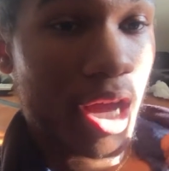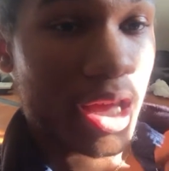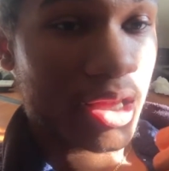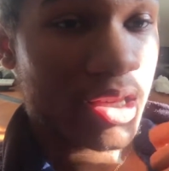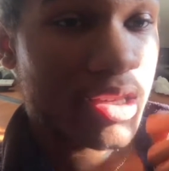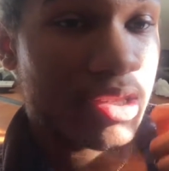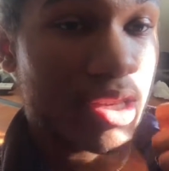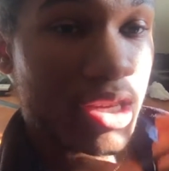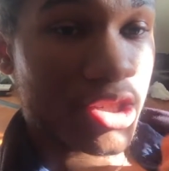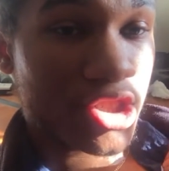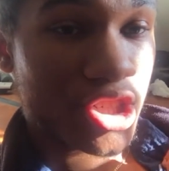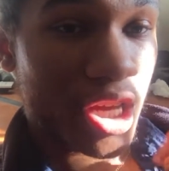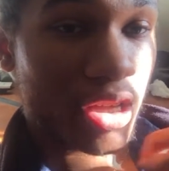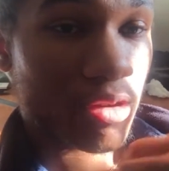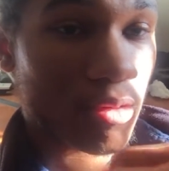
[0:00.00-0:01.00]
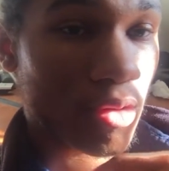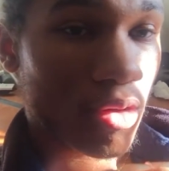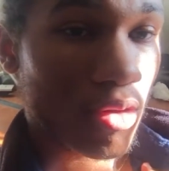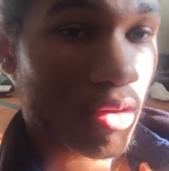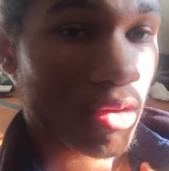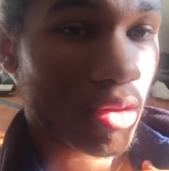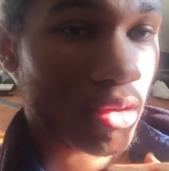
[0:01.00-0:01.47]
at least in
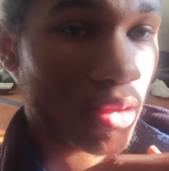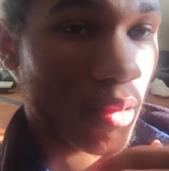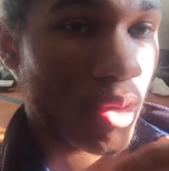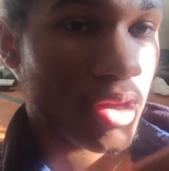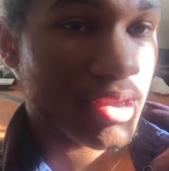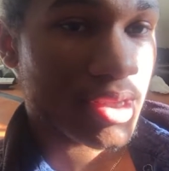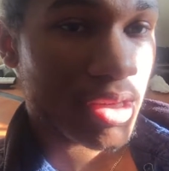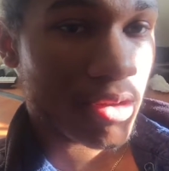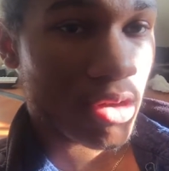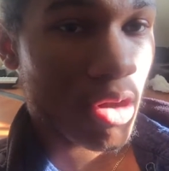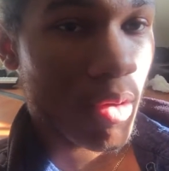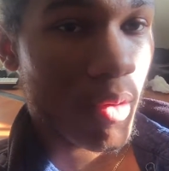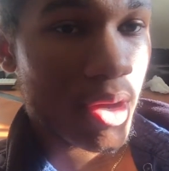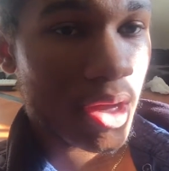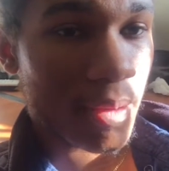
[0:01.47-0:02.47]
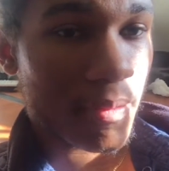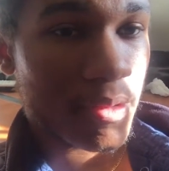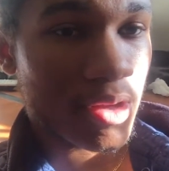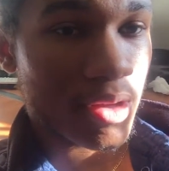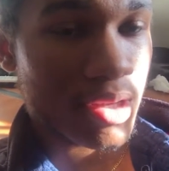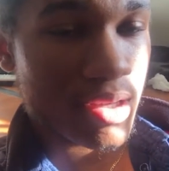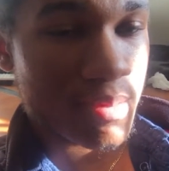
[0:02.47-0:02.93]
general, or the ones that are going up,
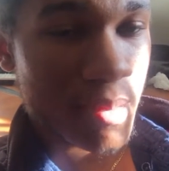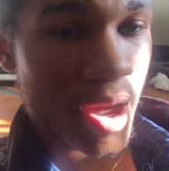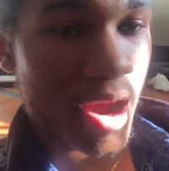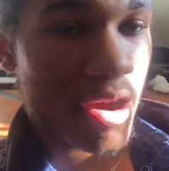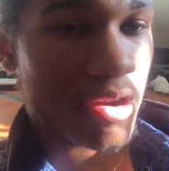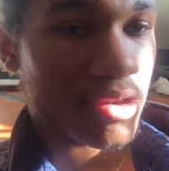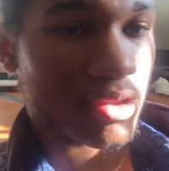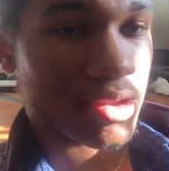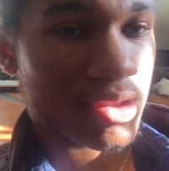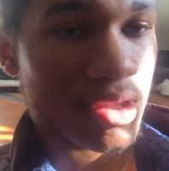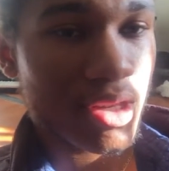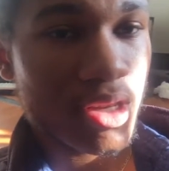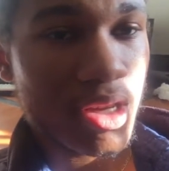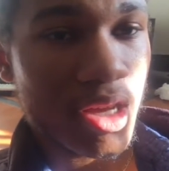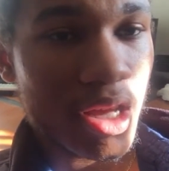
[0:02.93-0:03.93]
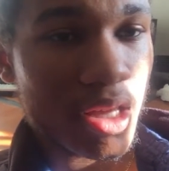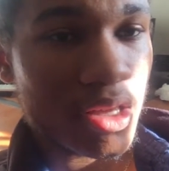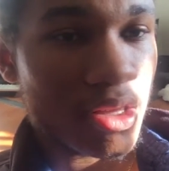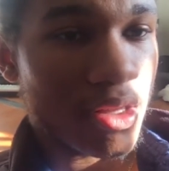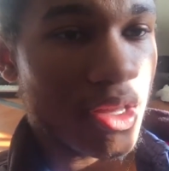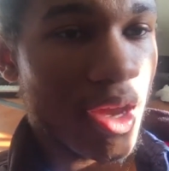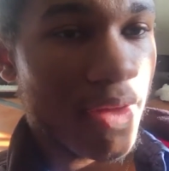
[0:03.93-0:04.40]
you know, these mayors
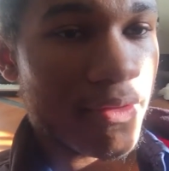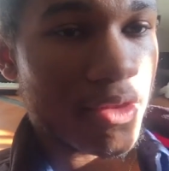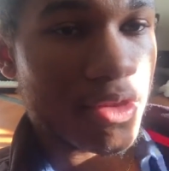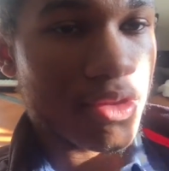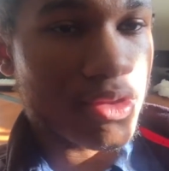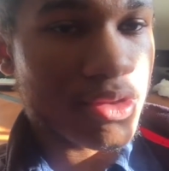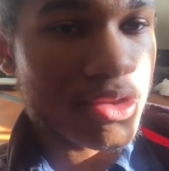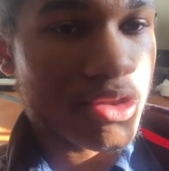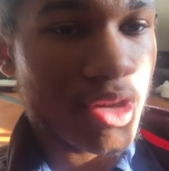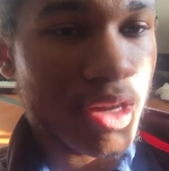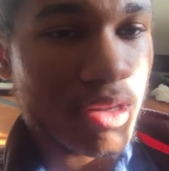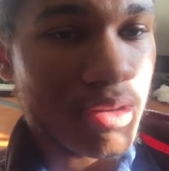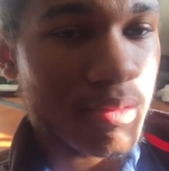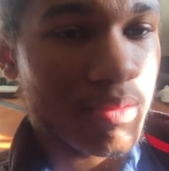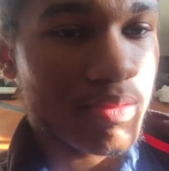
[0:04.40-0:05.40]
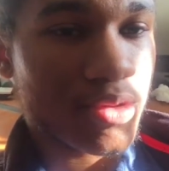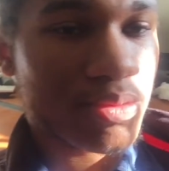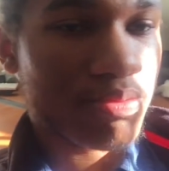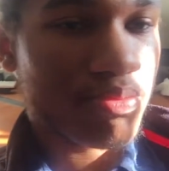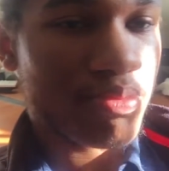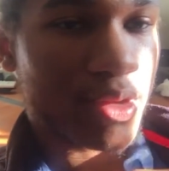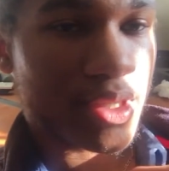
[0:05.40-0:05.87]
and governors trying to
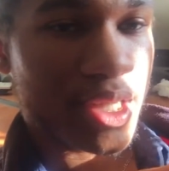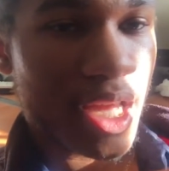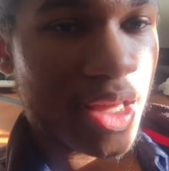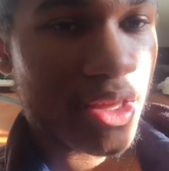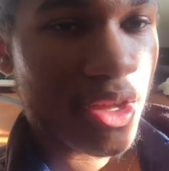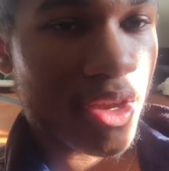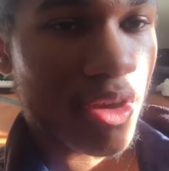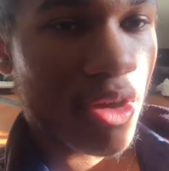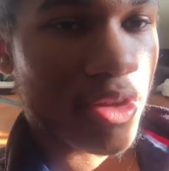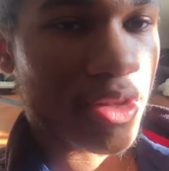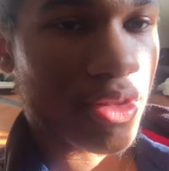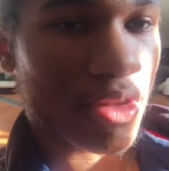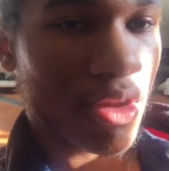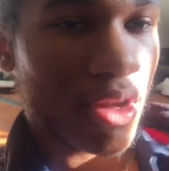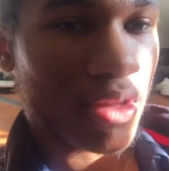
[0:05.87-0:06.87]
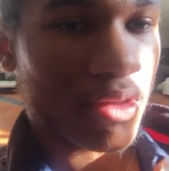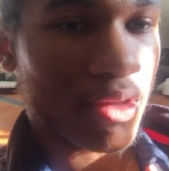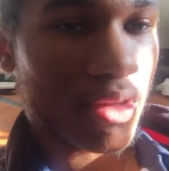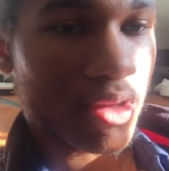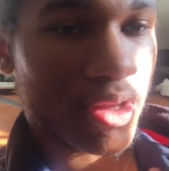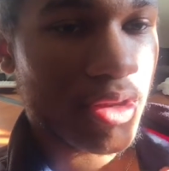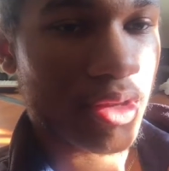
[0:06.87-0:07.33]
pretend they're on
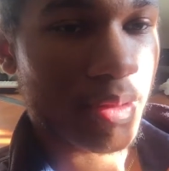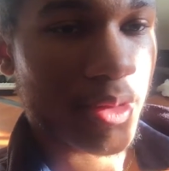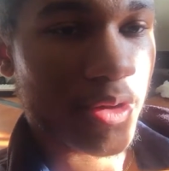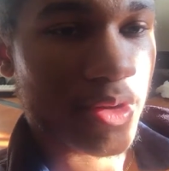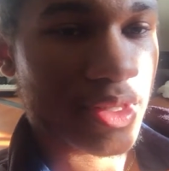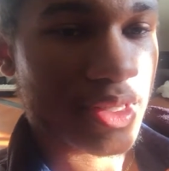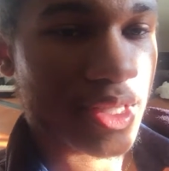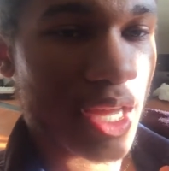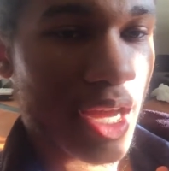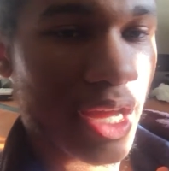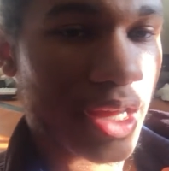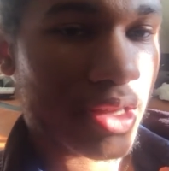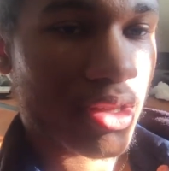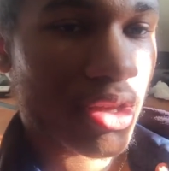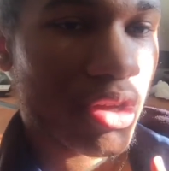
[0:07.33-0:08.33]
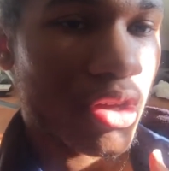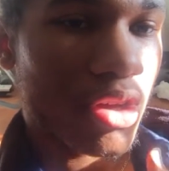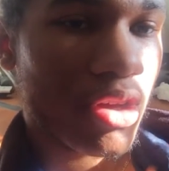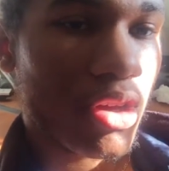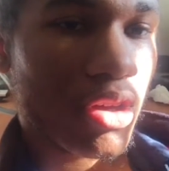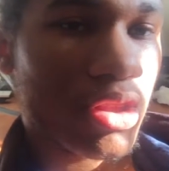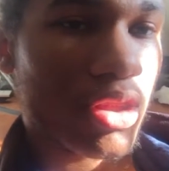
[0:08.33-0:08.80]
the illegal immigrant side.
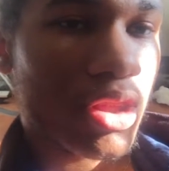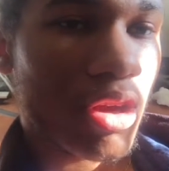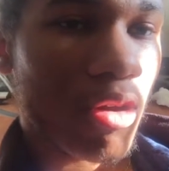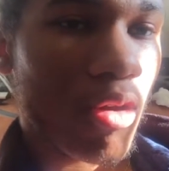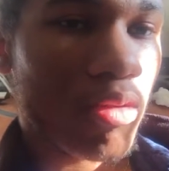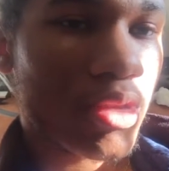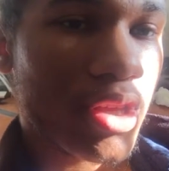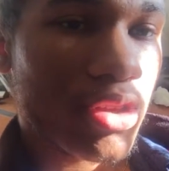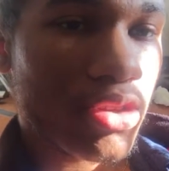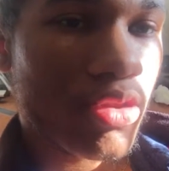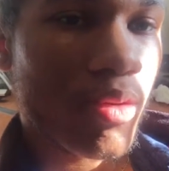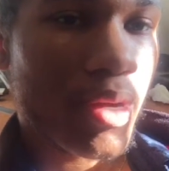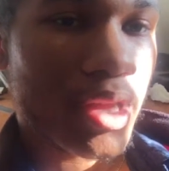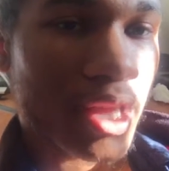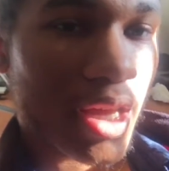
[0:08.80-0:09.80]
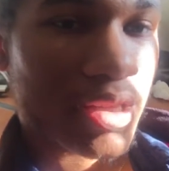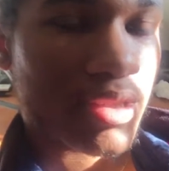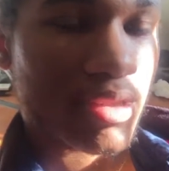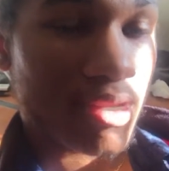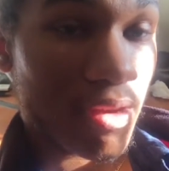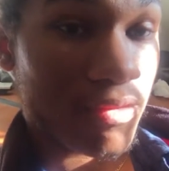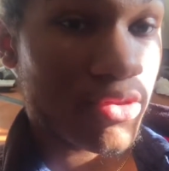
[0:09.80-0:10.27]
They're only doing that
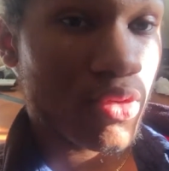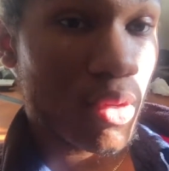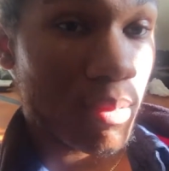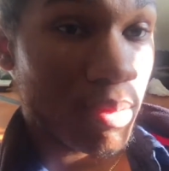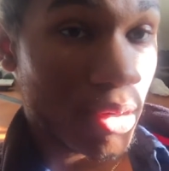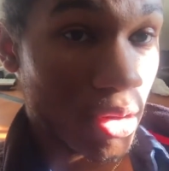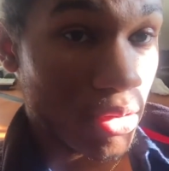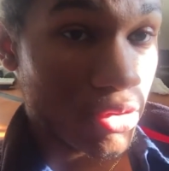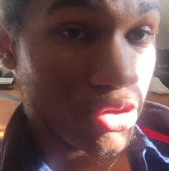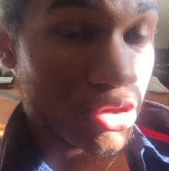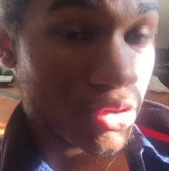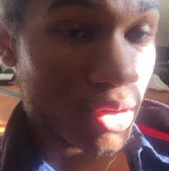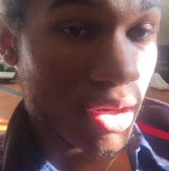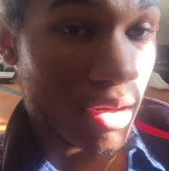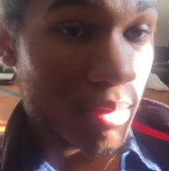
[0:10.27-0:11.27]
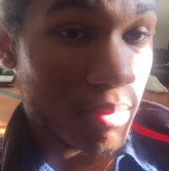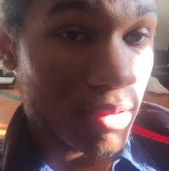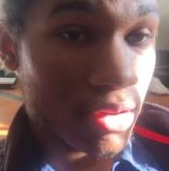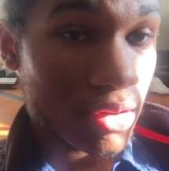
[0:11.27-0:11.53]
stuff to oppose Trump.